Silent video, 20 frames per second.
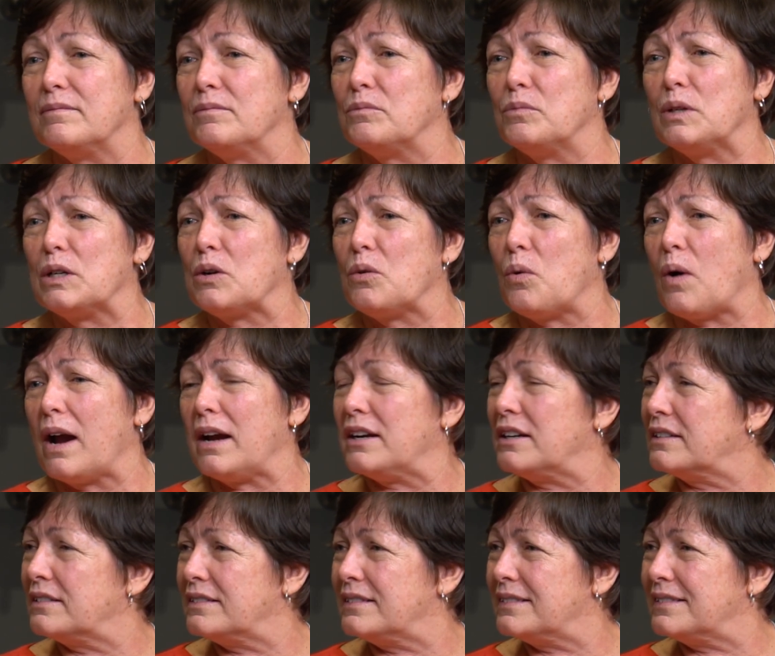
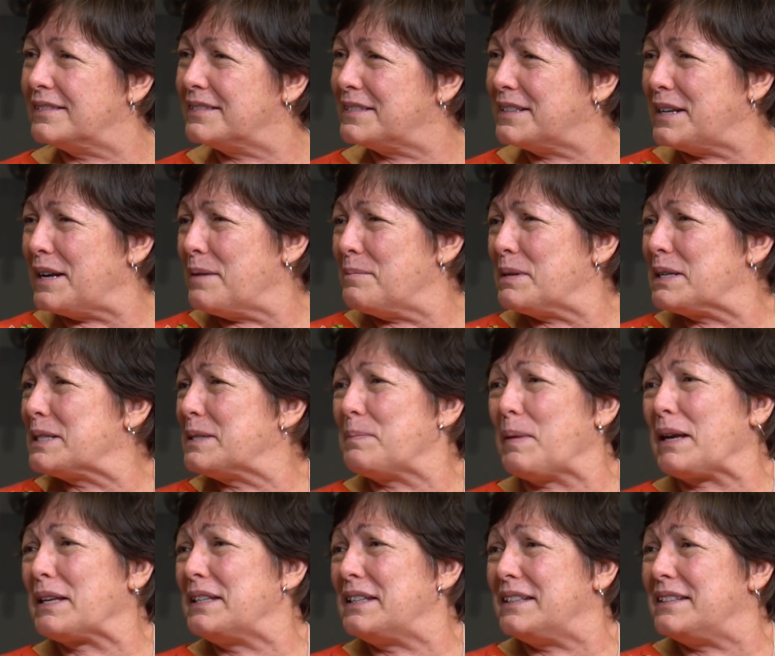required that I'm
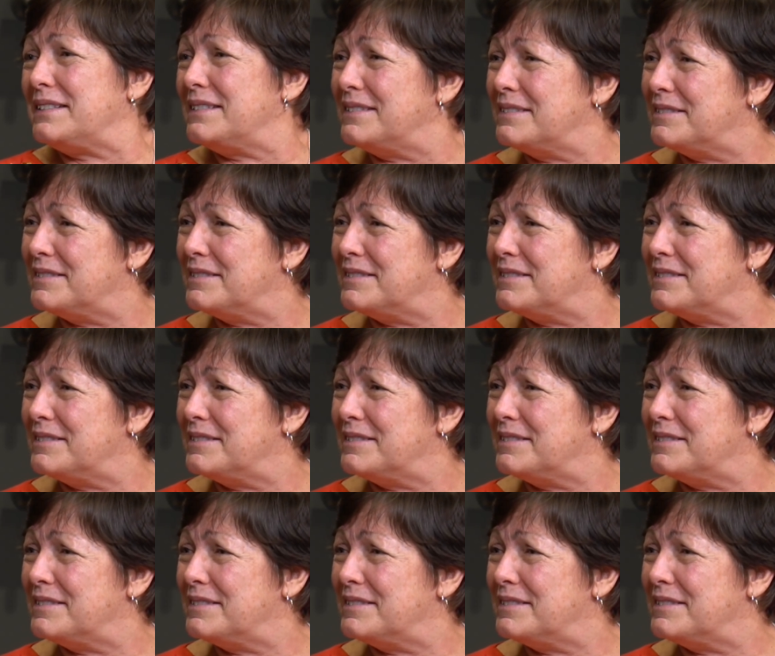expected